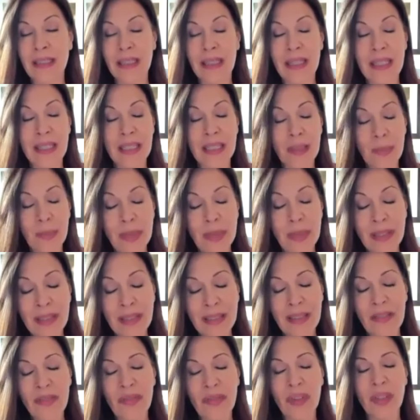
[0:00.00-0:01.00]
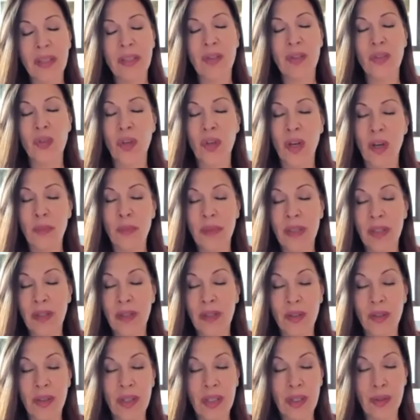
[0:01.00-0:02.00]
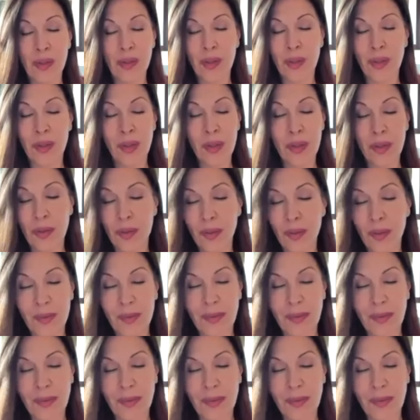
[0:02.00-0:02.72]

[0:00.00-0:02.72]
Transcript: a specific job that they're here to do.